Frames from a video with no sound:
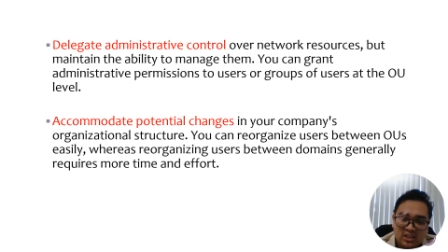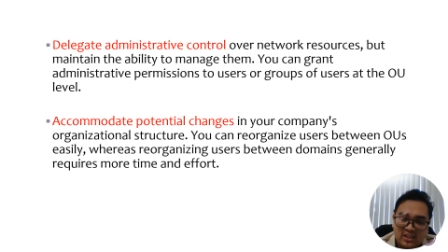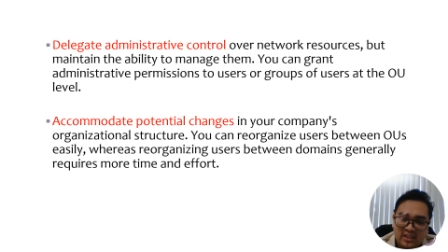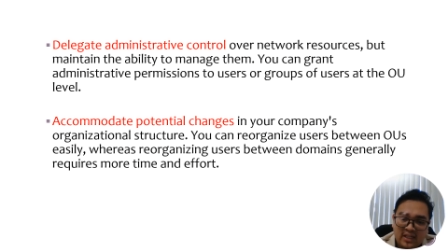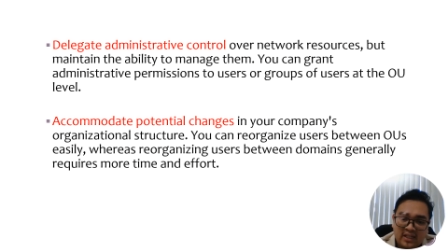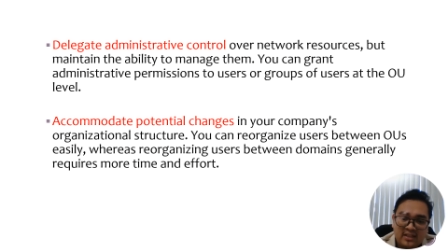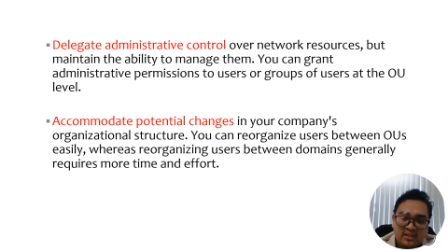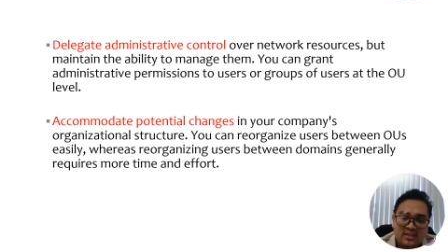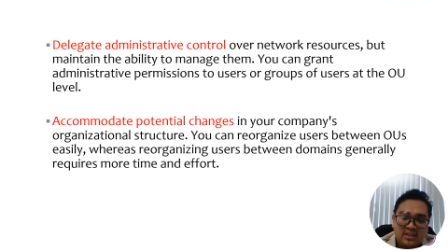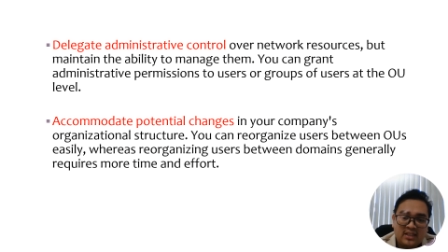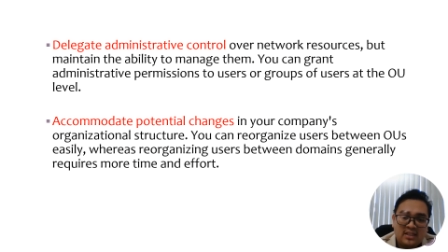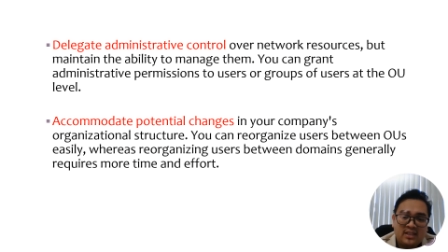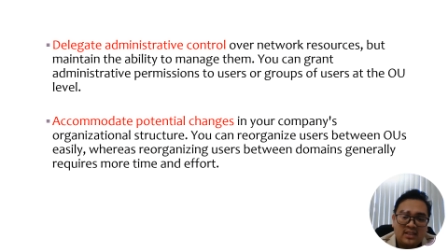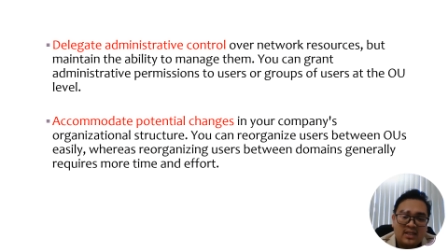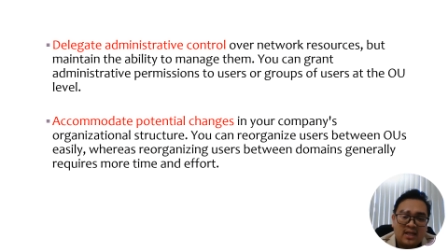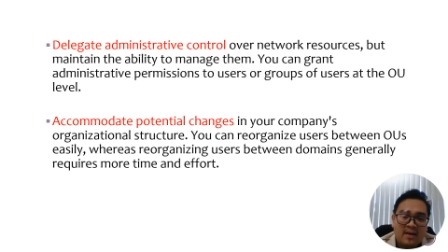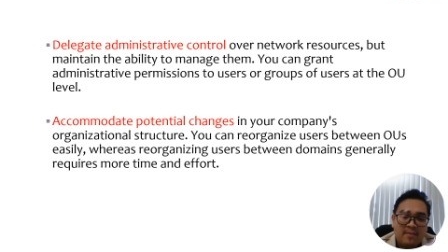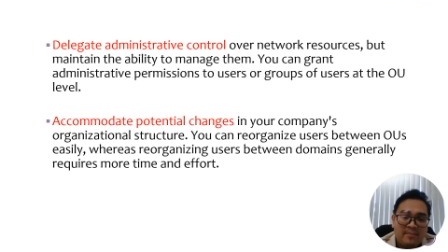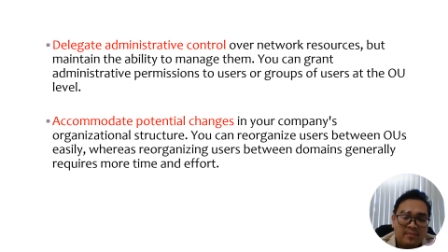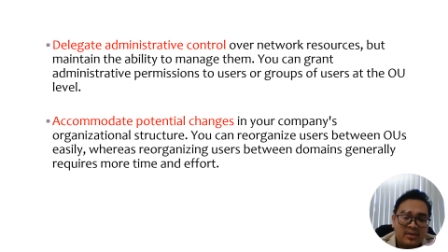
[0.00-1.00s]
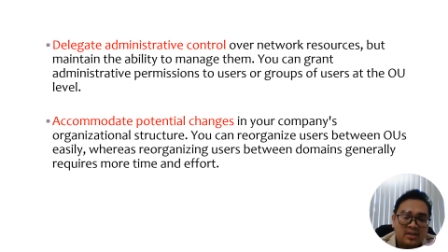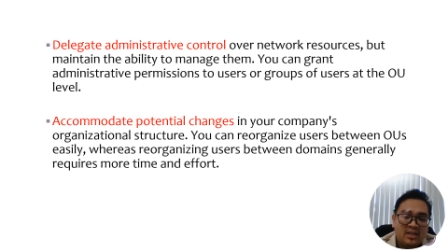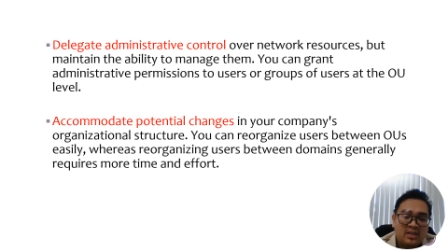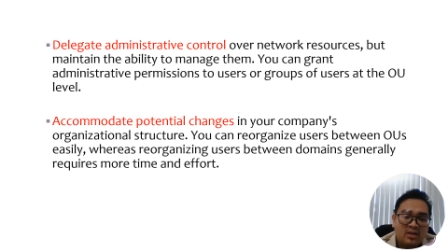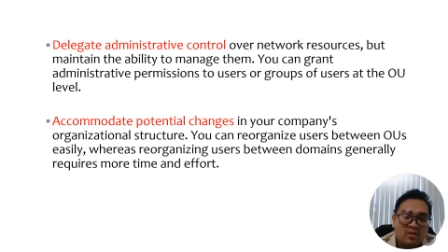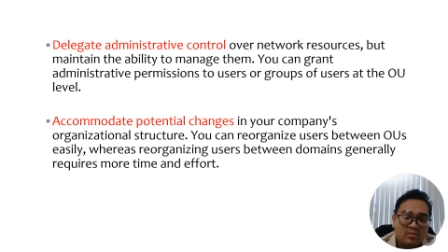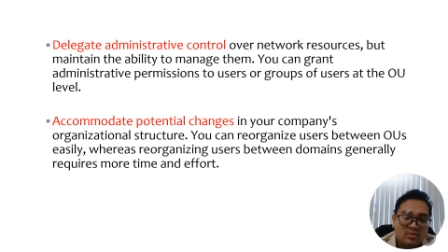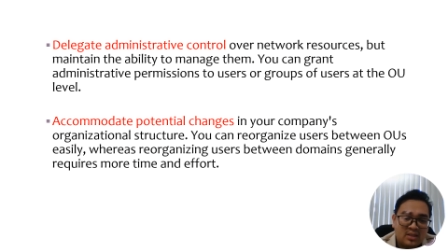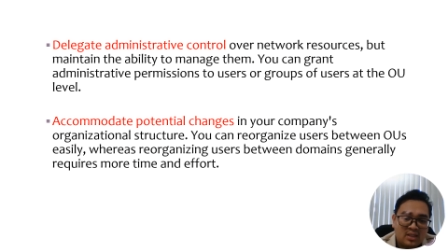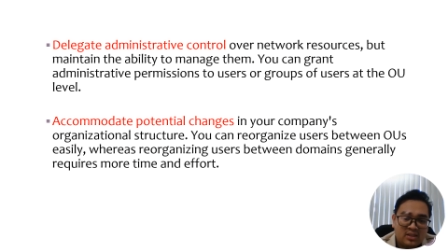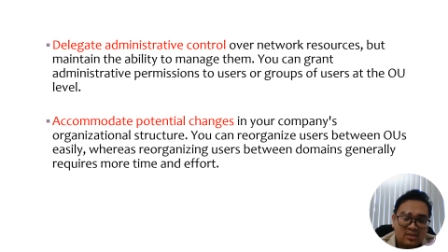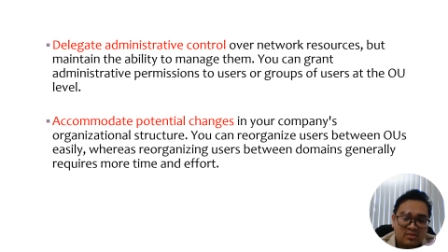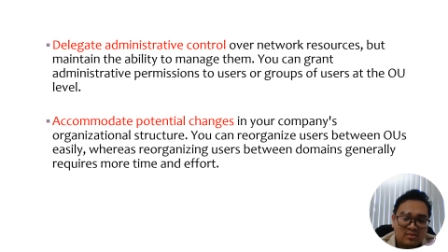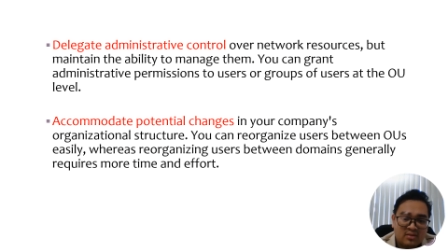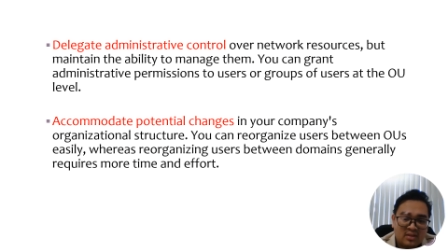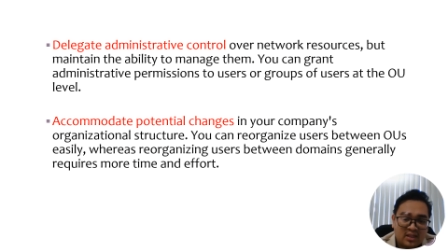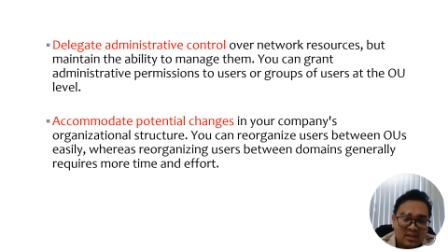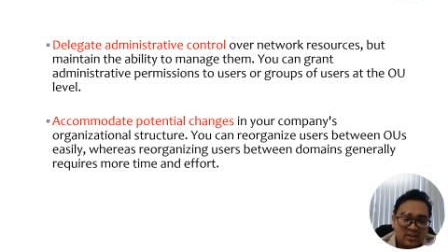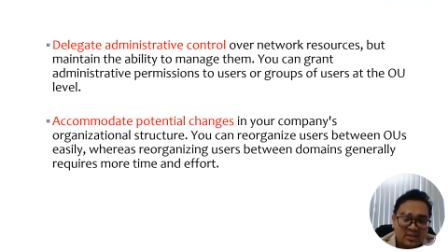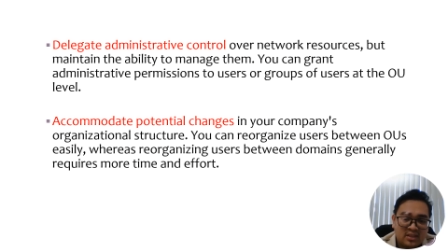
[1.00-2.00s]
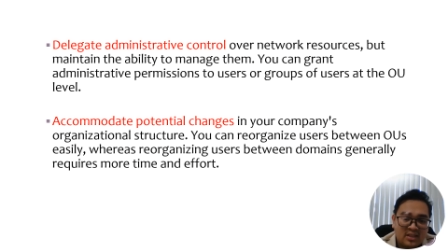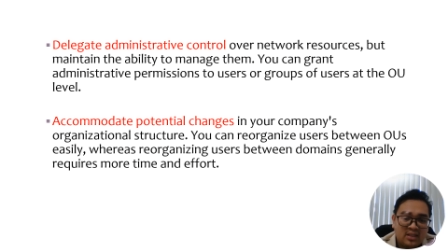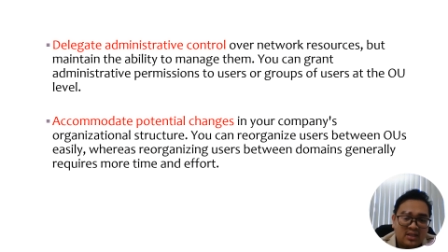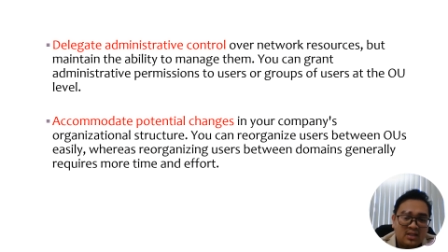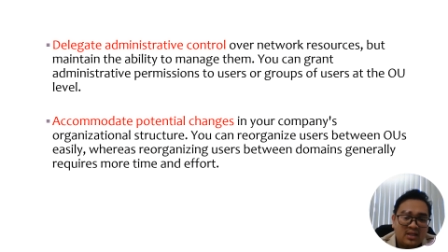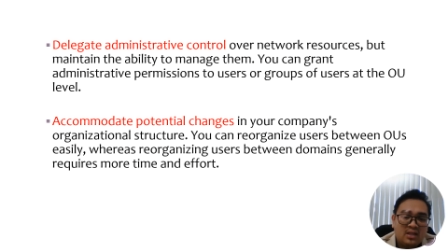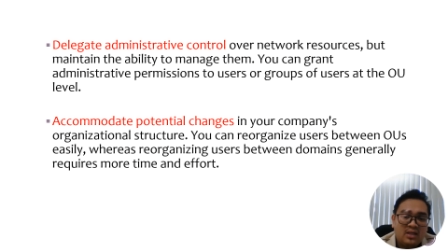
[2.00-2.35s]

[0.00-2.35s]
change in the company organization structure.